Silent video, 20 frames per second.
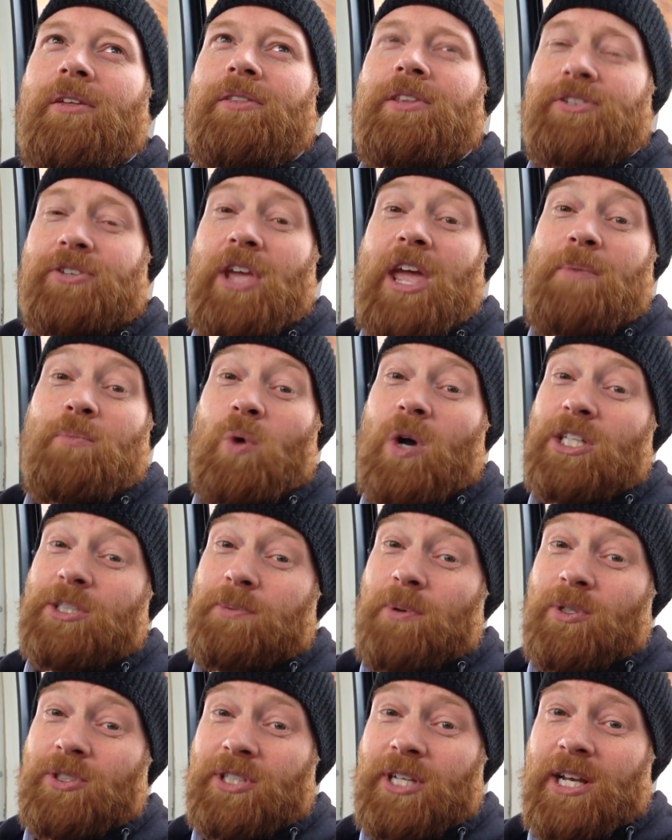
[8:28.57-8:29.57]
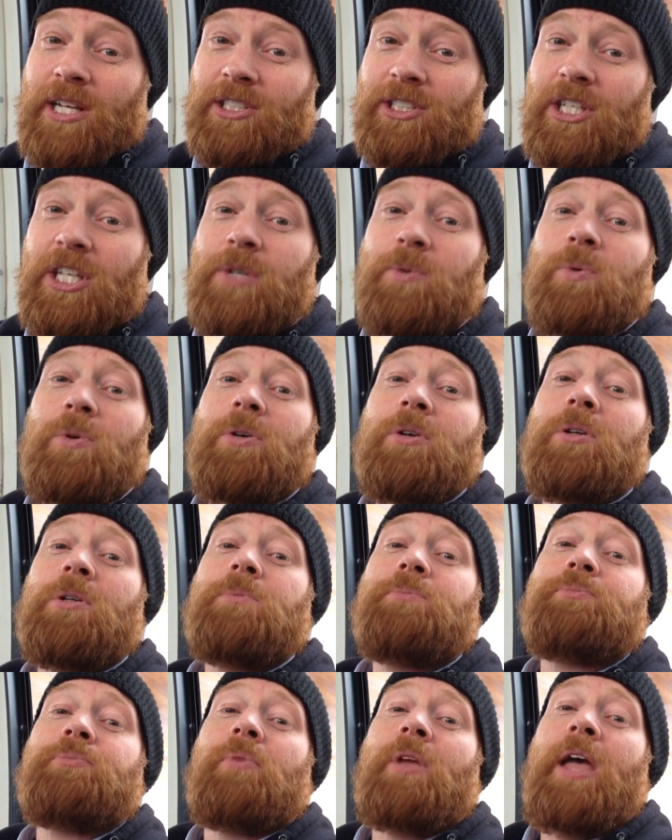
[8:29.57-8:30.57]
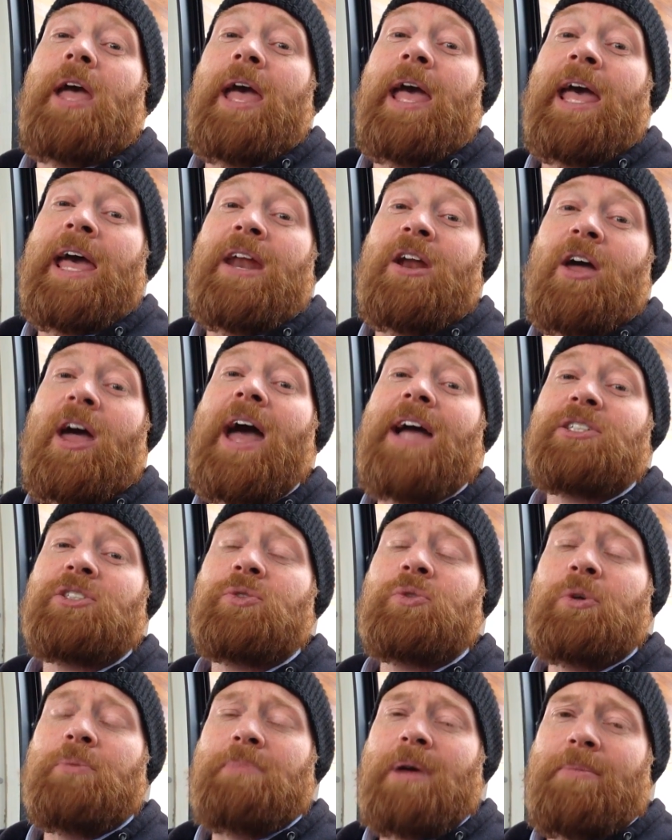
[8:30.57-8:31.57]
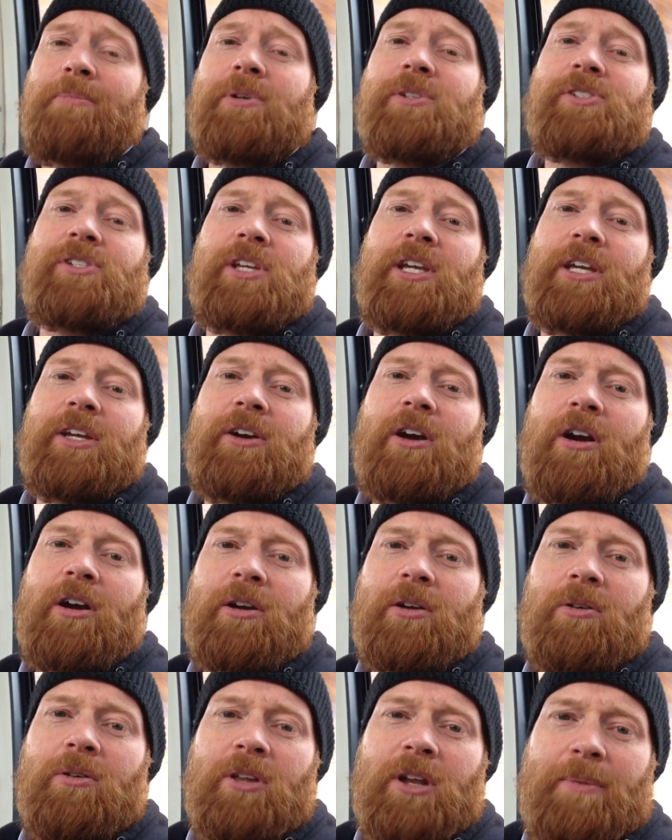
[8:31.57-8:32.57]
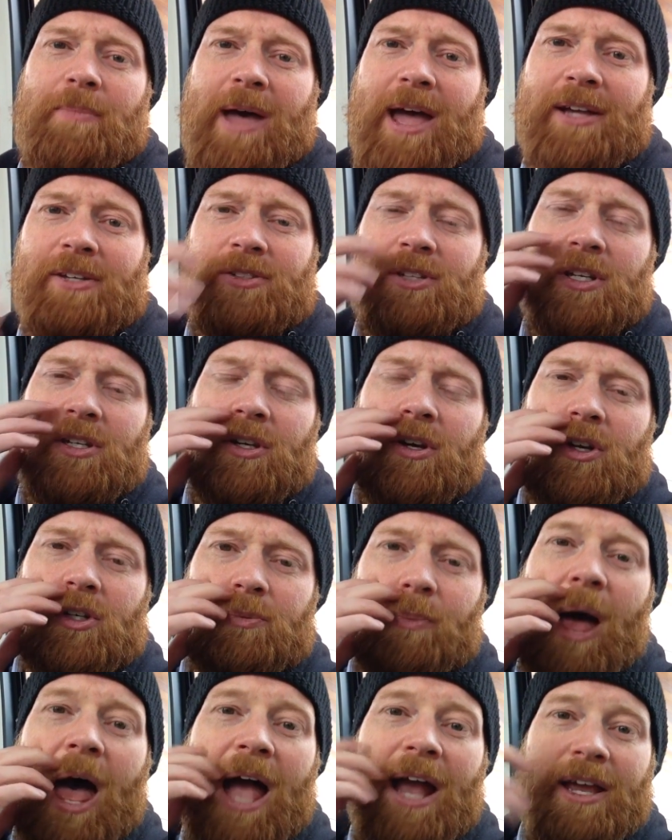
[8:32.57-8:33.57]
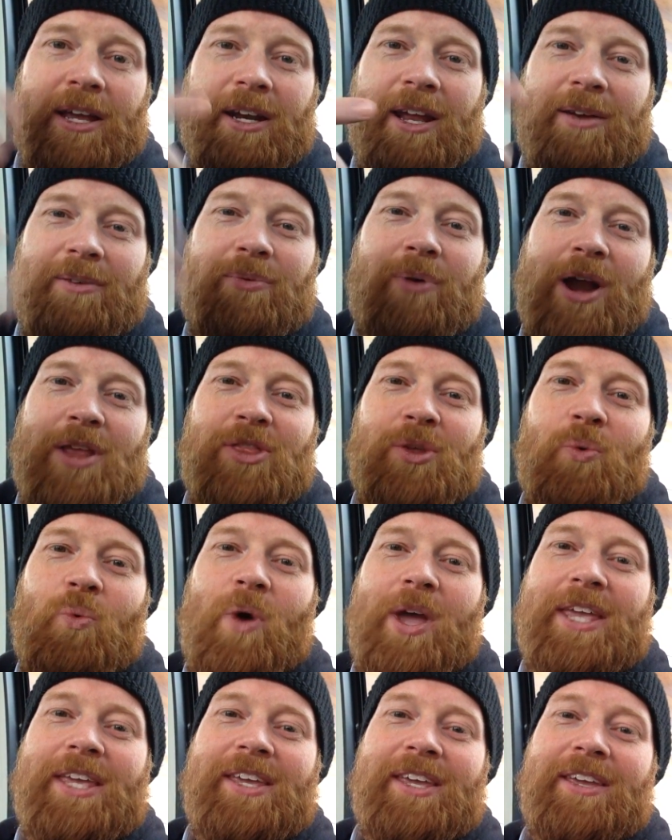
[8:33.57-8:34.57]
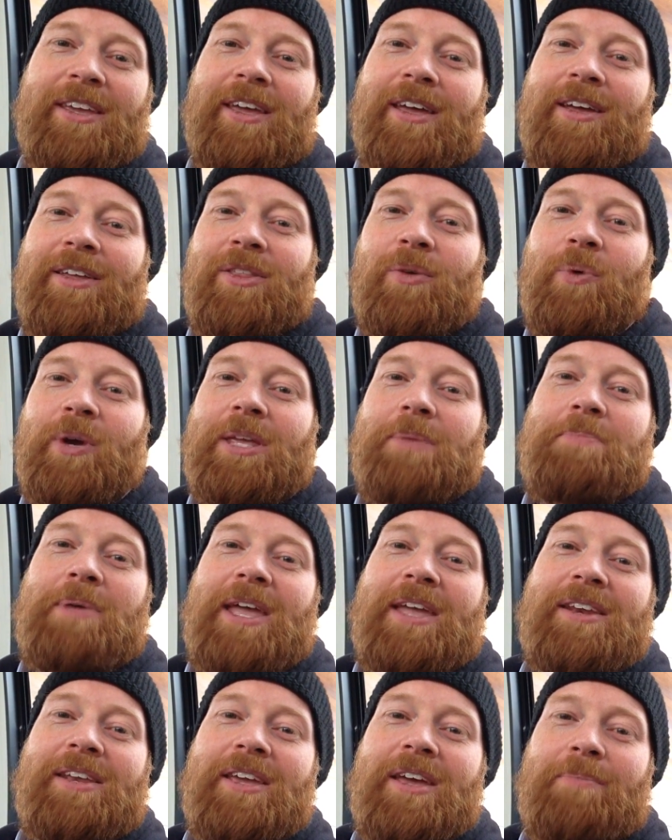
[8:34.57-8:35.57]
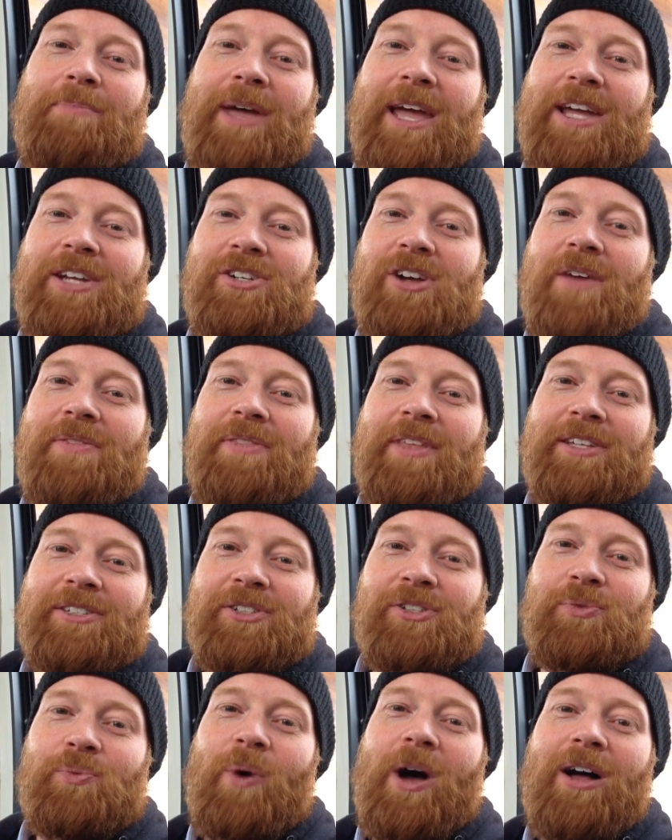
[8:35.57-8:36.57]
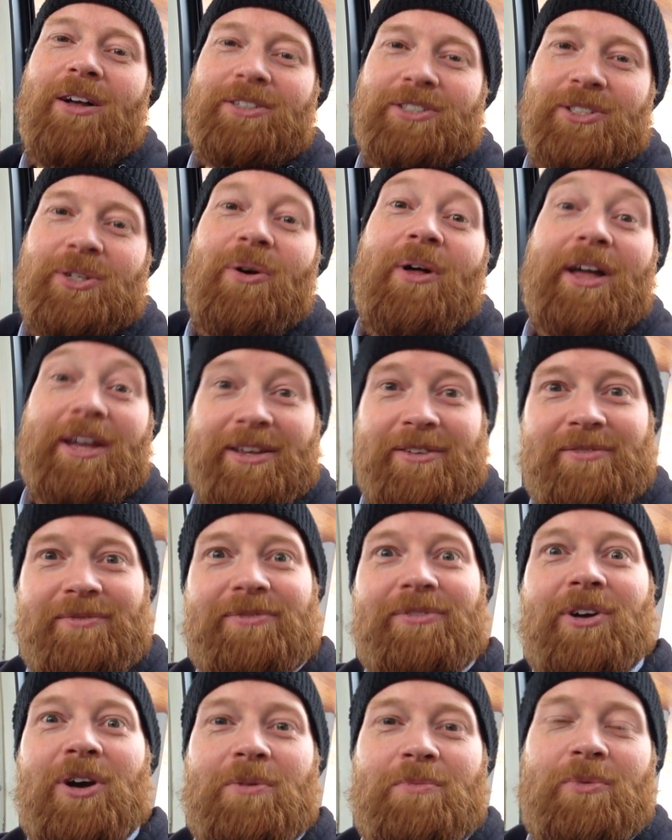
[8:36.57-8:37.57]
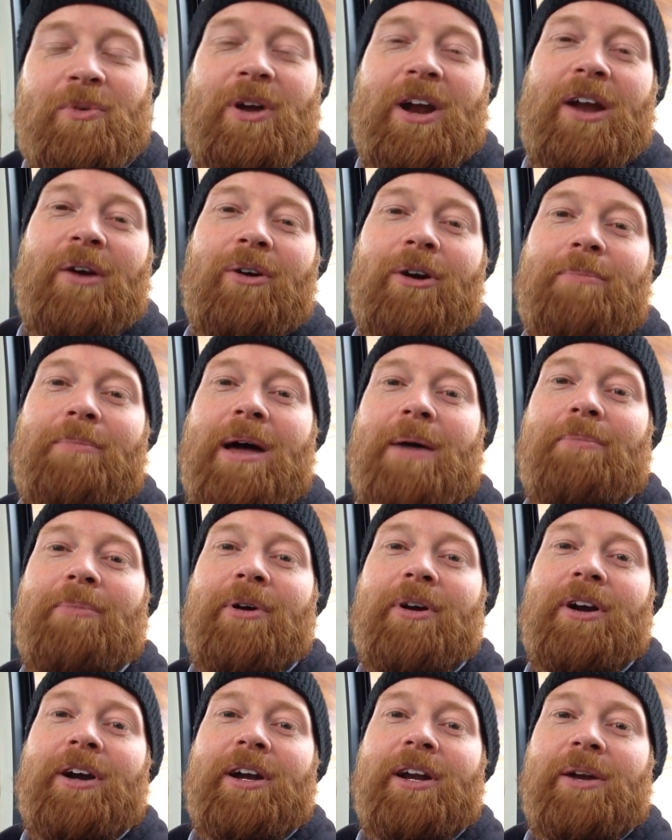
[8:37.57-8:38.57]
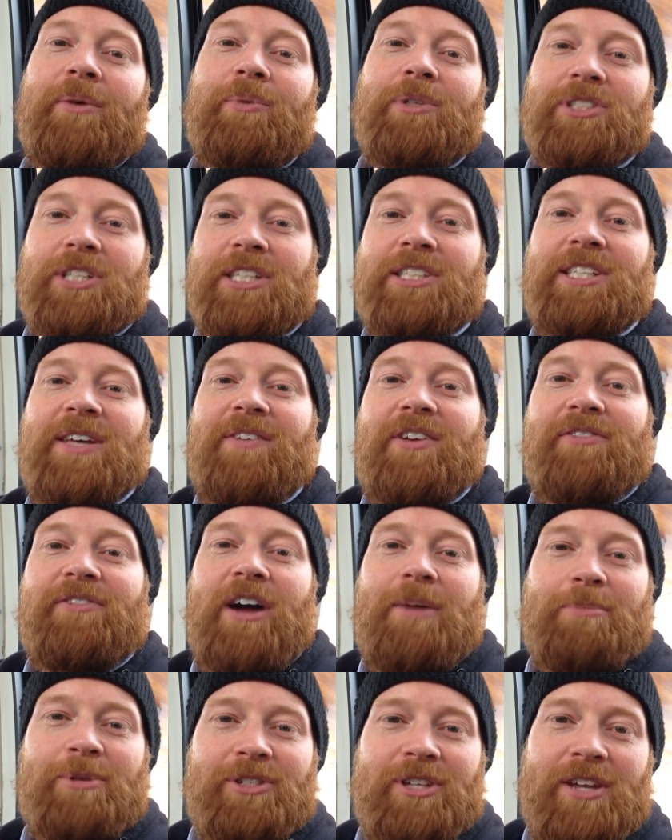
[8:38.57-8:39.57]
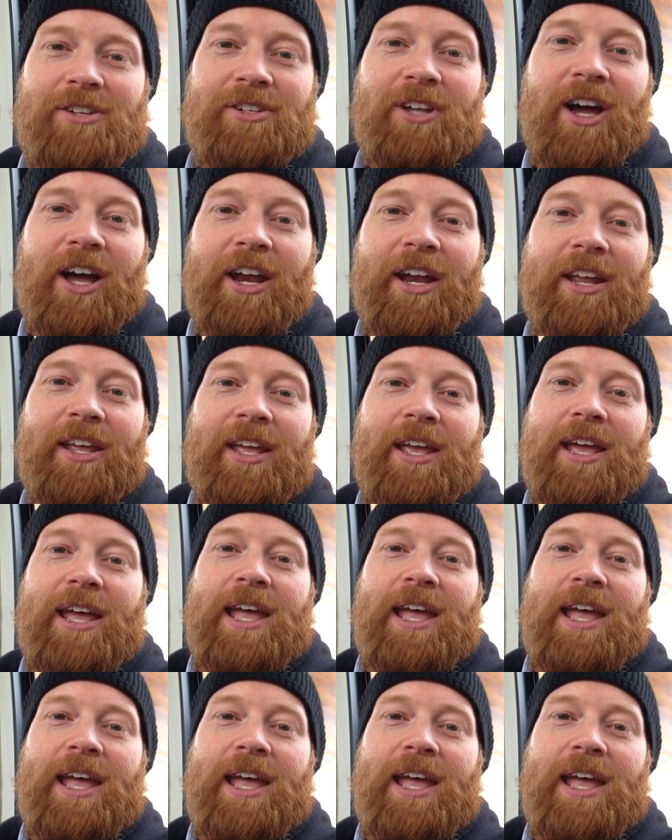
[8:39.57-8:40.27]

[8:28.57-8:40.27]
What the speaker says: This game was supposed to get a sequel, and I actually remember seeing an article in a magazine years back, and I read the Wikipedia page on this as well, so I confirmed what I remembered, and it was like 75% done.